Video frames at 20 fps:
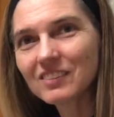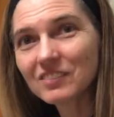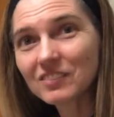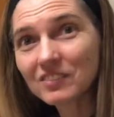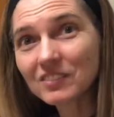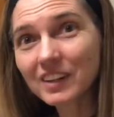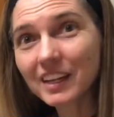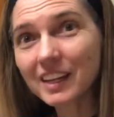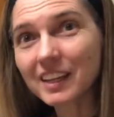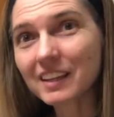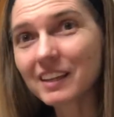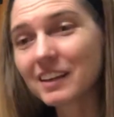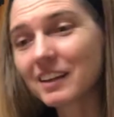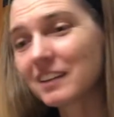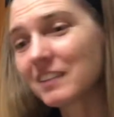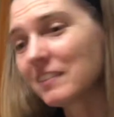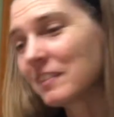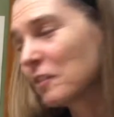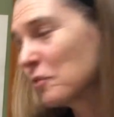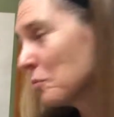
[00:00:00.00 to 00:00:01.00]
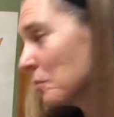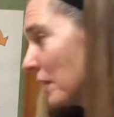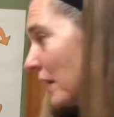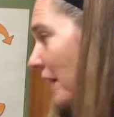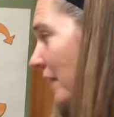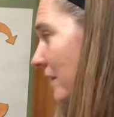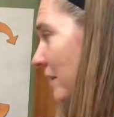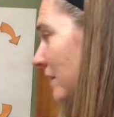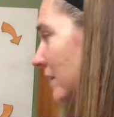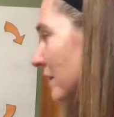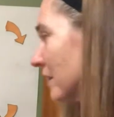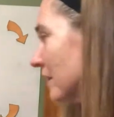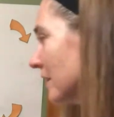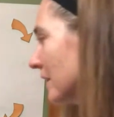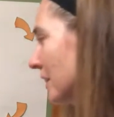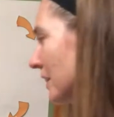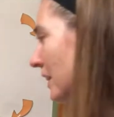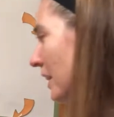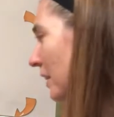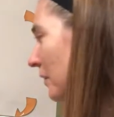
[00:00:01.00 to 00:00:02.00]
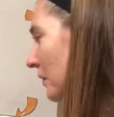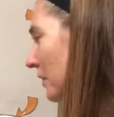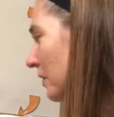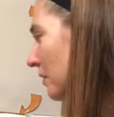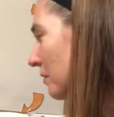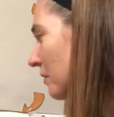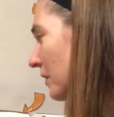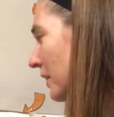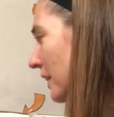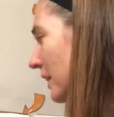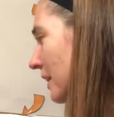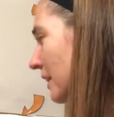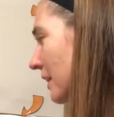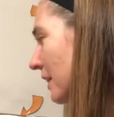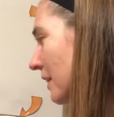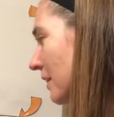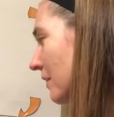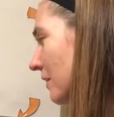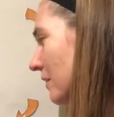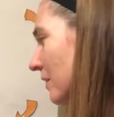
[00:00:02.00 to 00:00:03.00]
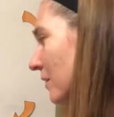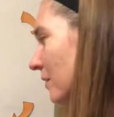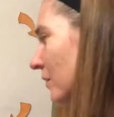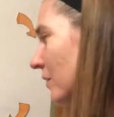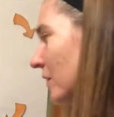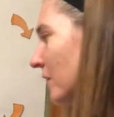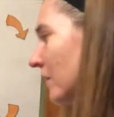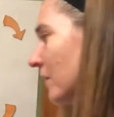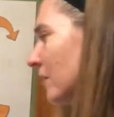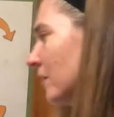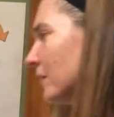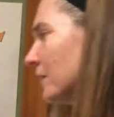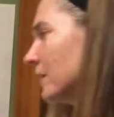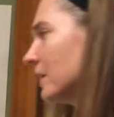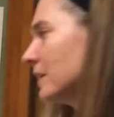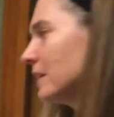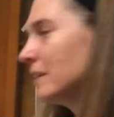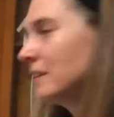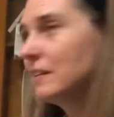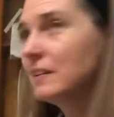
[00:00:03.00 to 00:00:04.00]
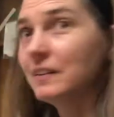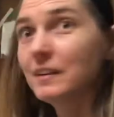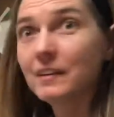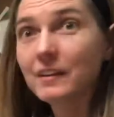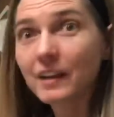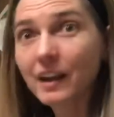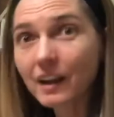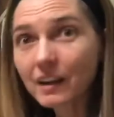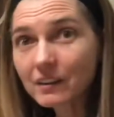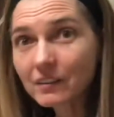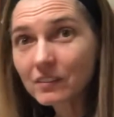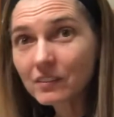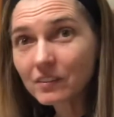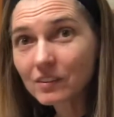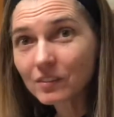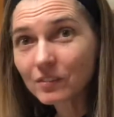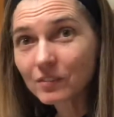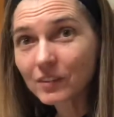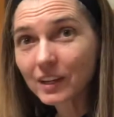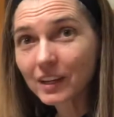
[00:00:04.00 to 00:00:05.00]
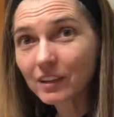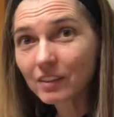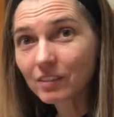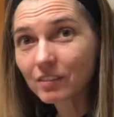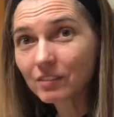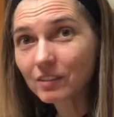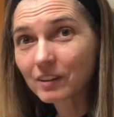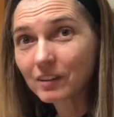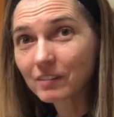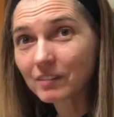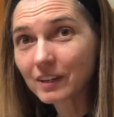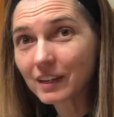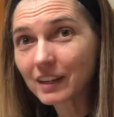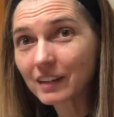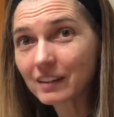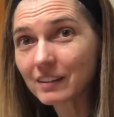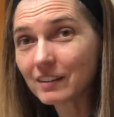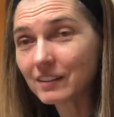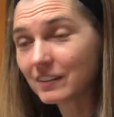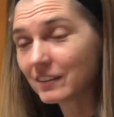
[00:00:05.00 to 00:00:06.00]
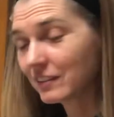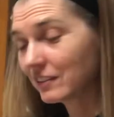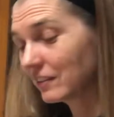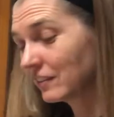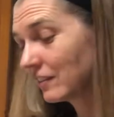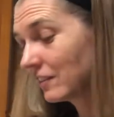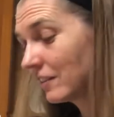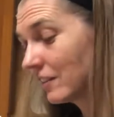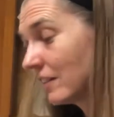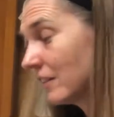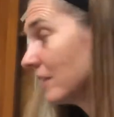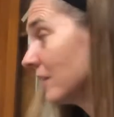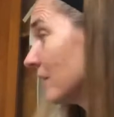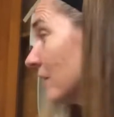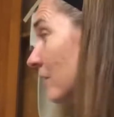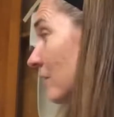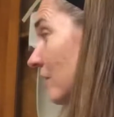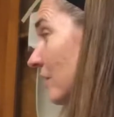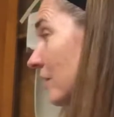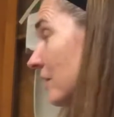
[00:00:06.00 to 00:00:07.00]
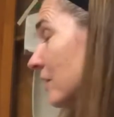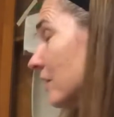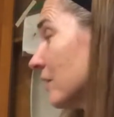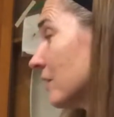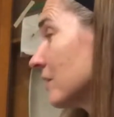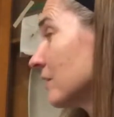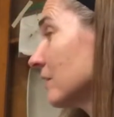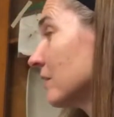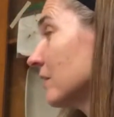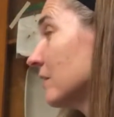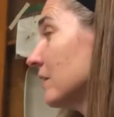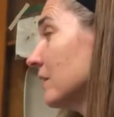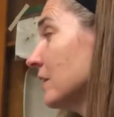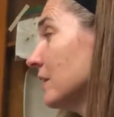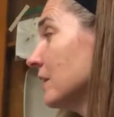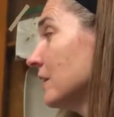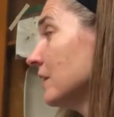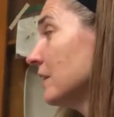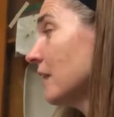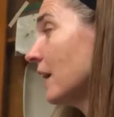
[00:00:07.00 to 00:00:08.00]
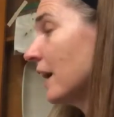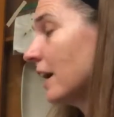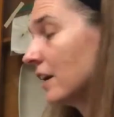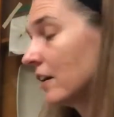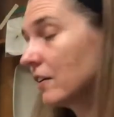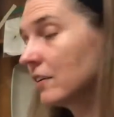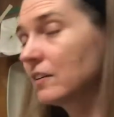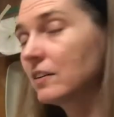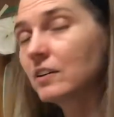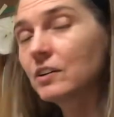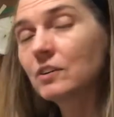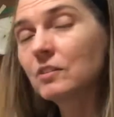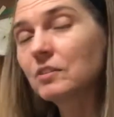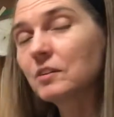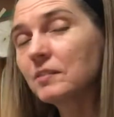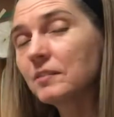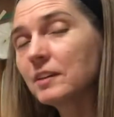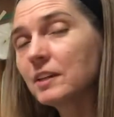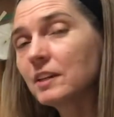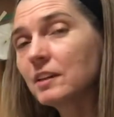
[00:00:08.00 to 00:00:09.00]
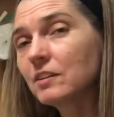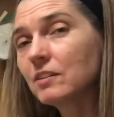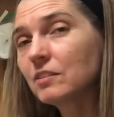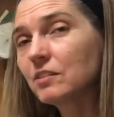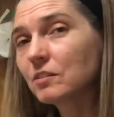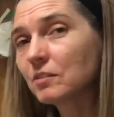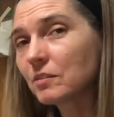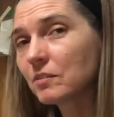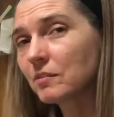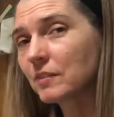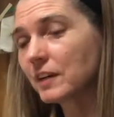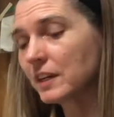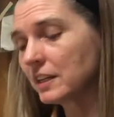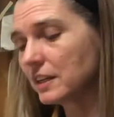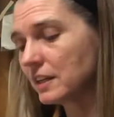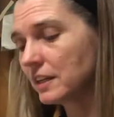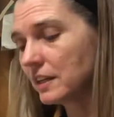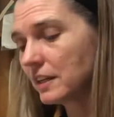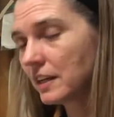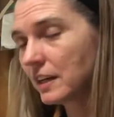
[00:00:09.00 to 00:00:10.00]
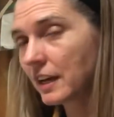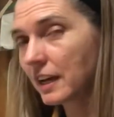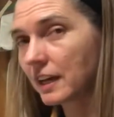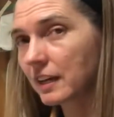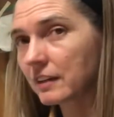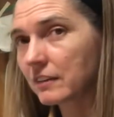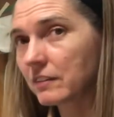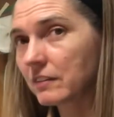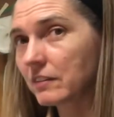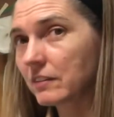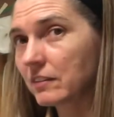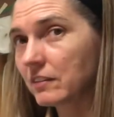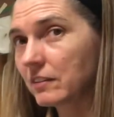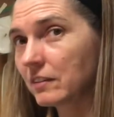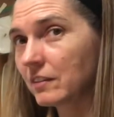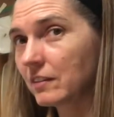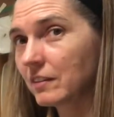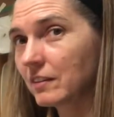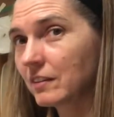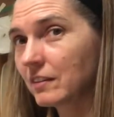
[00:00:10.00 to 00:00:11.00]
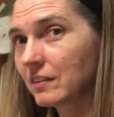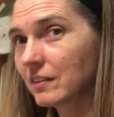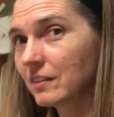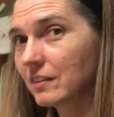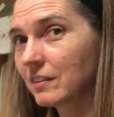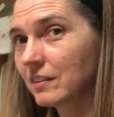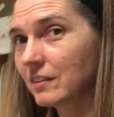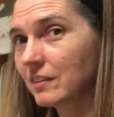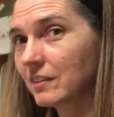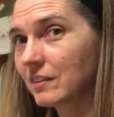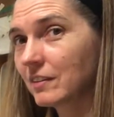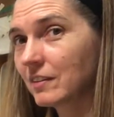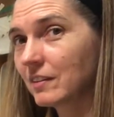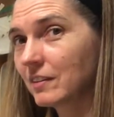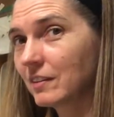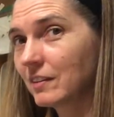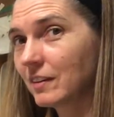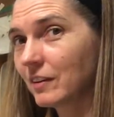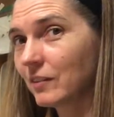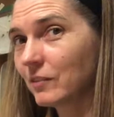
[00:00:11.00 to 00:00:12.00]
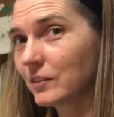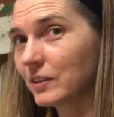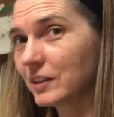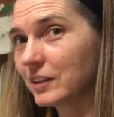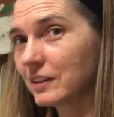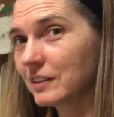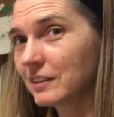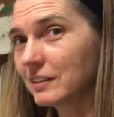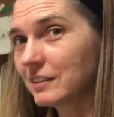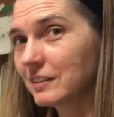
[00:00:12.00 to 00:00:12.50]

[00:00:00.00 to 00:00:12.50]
Right, Gus the Plus. I'm going to write that symbol next to my 3 red circles. Now, what am I going to do with my next number?